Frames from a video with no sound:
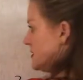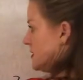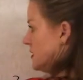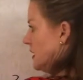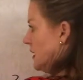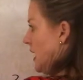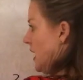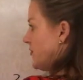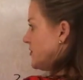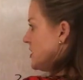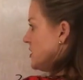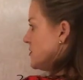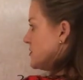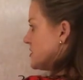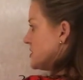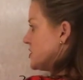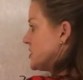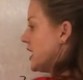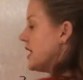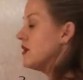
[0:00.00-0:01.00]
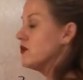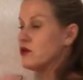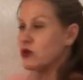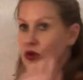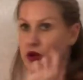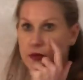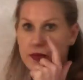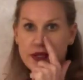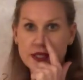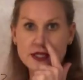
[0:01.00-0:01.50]
still have to use the chain
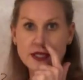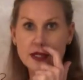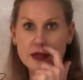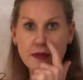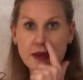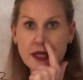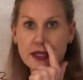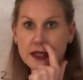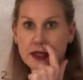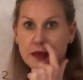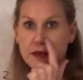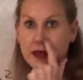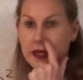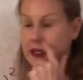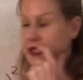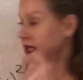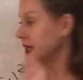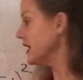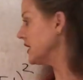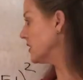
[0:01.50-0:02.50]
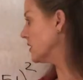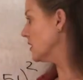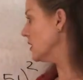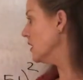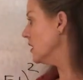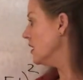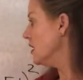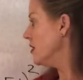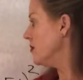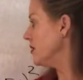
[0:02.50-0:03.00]
rule, but it's going to be a little bit
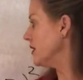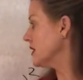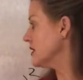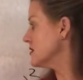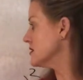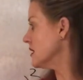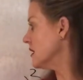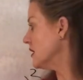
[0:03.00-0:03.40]
cleaner because